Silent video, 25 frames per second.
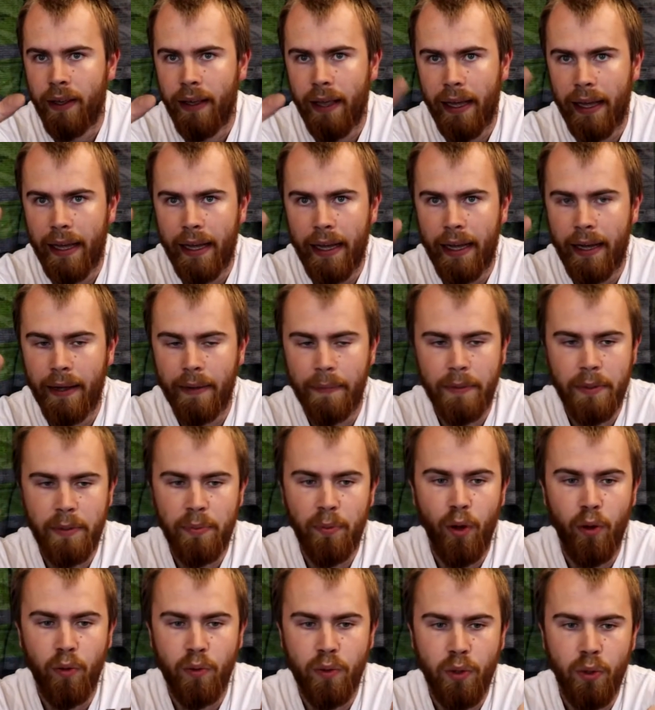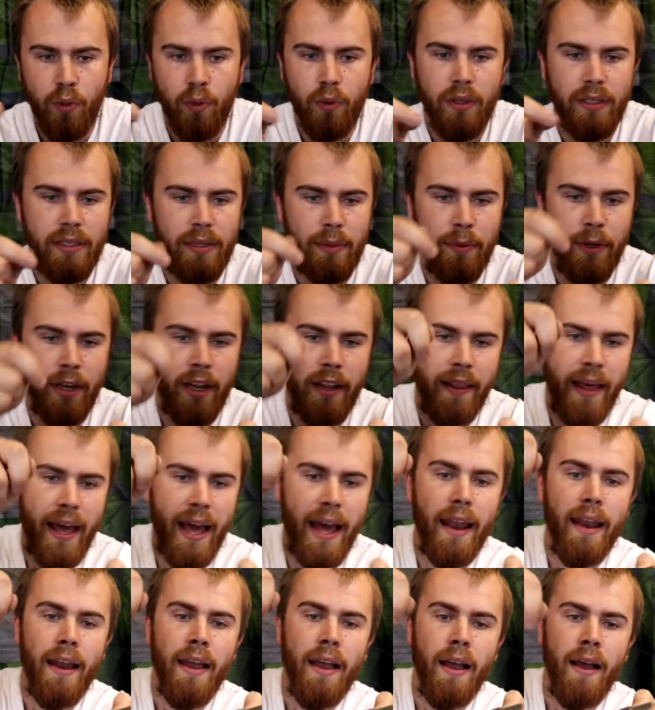tool or something like
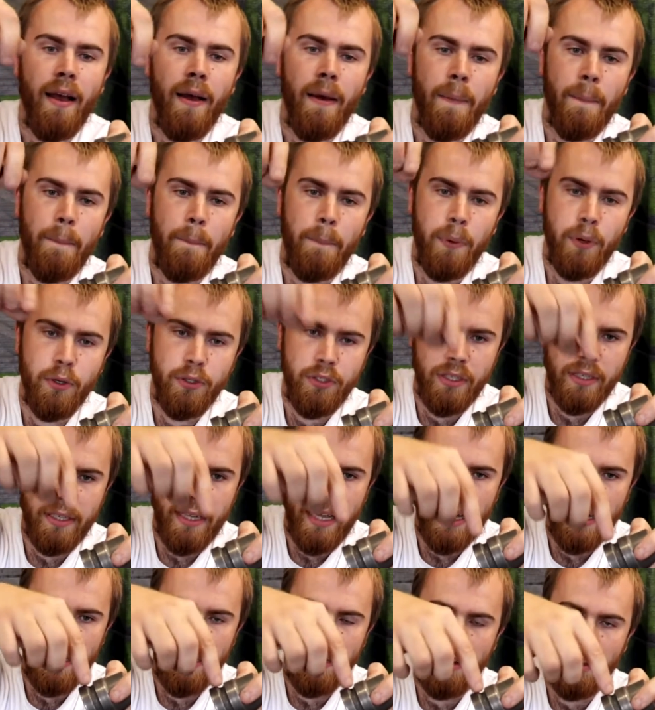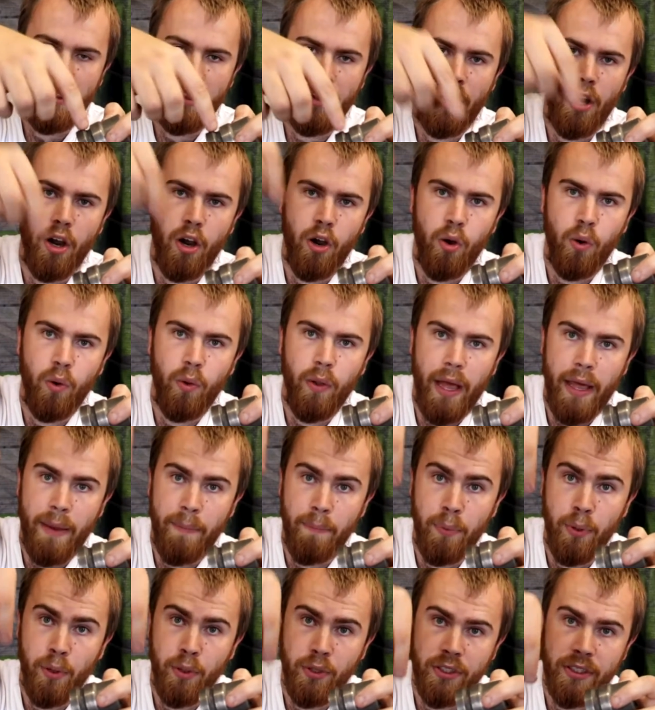that, push it down into the hole
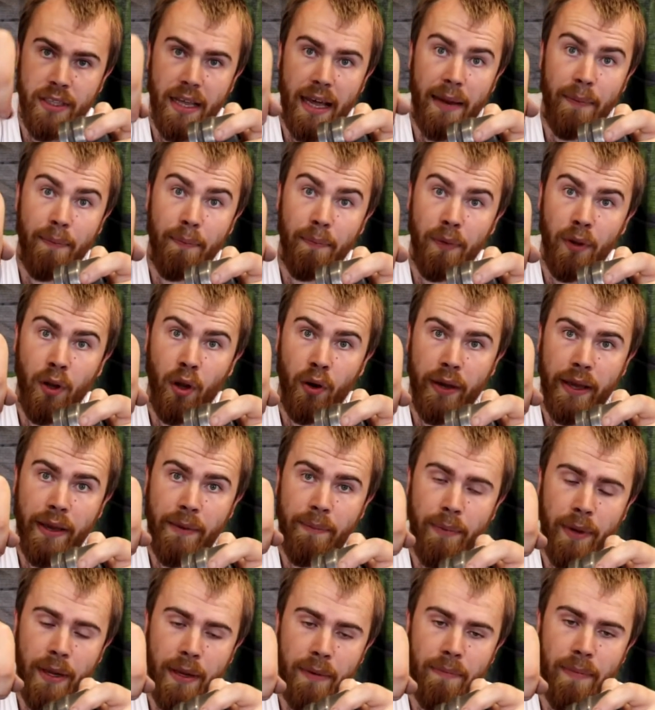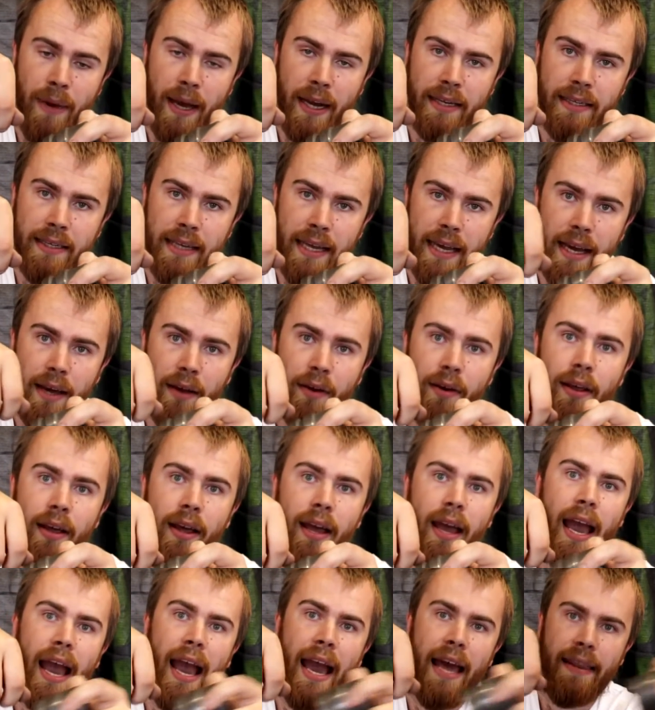and push that locking pin back down
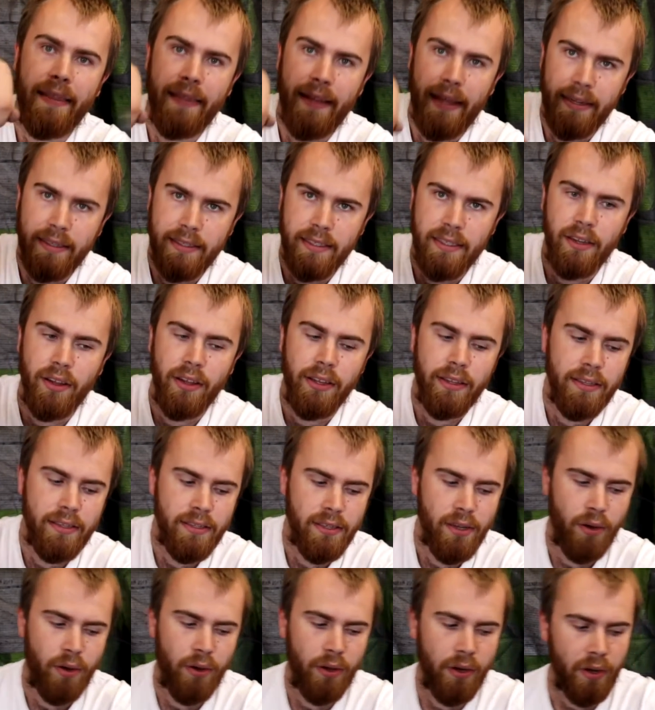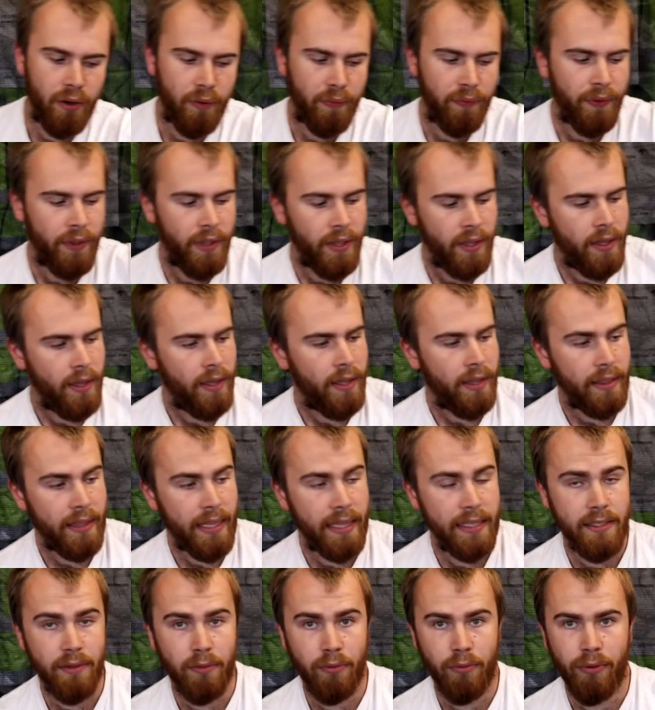and then slide the socket off.
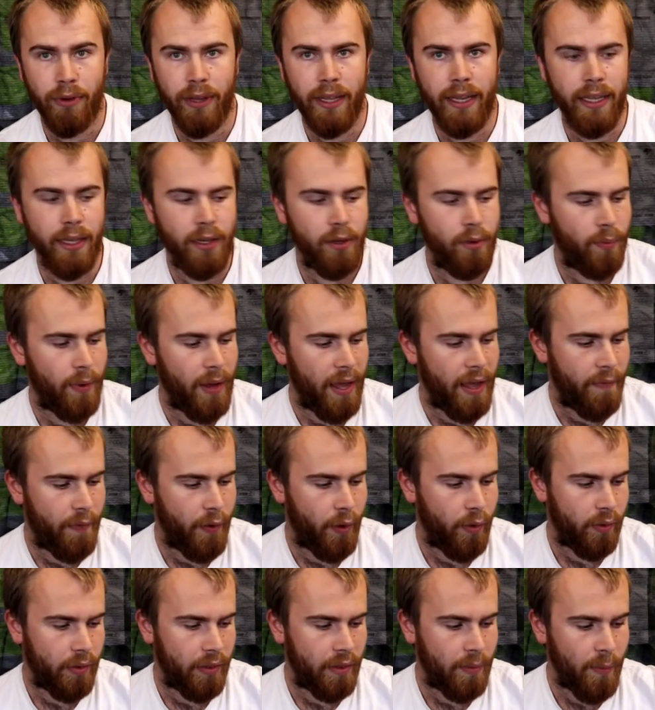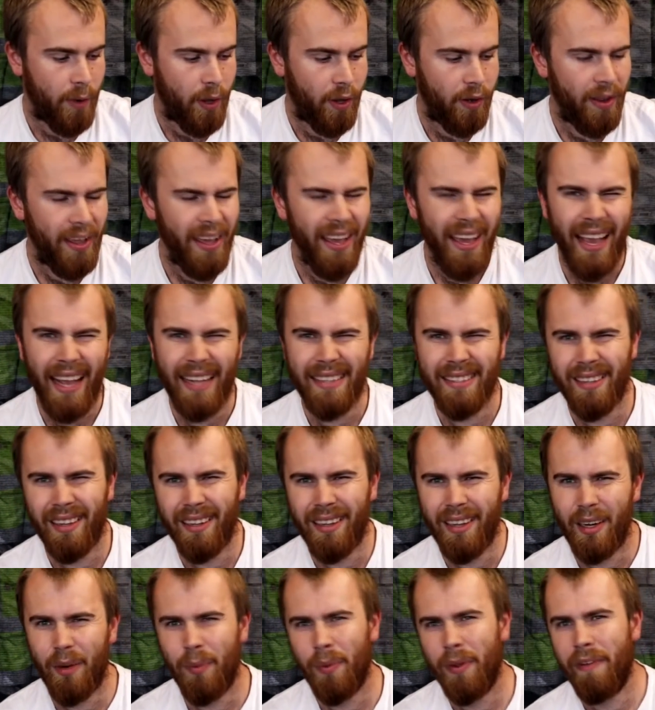That's a really good way of holding them on. It's a
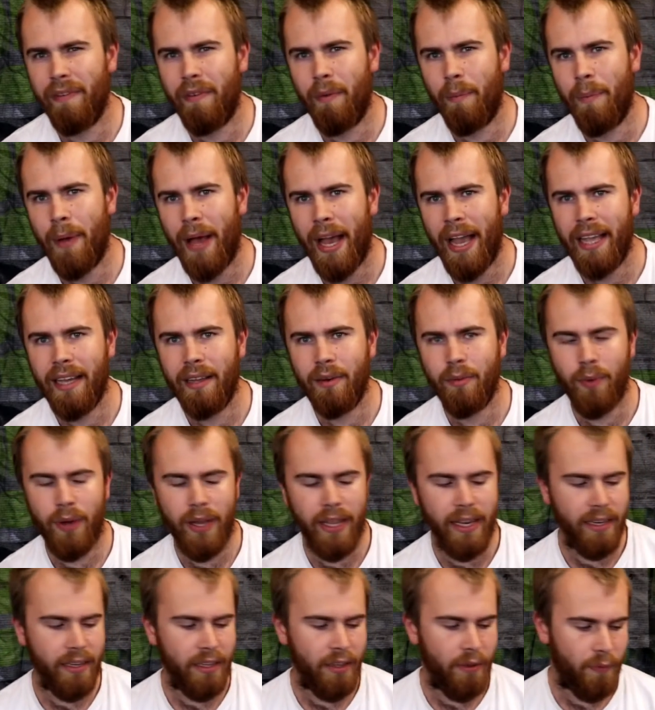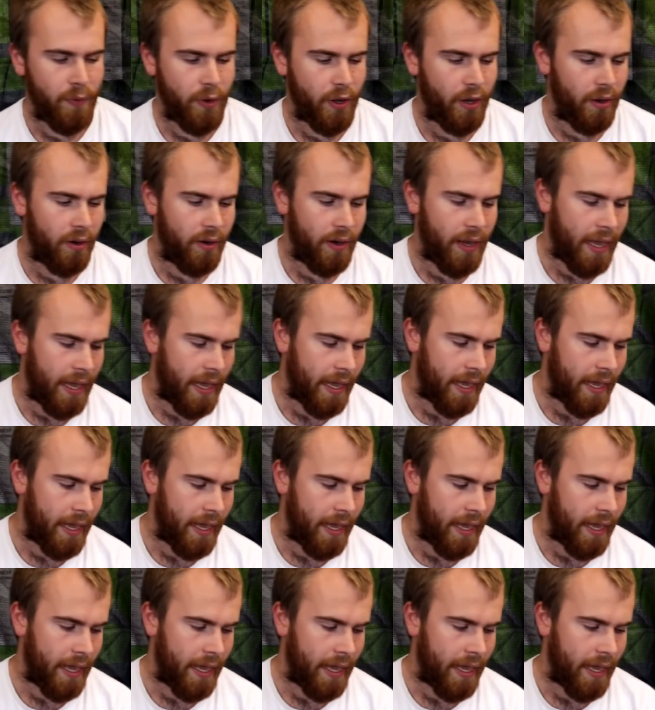little bit of a pain when you've got,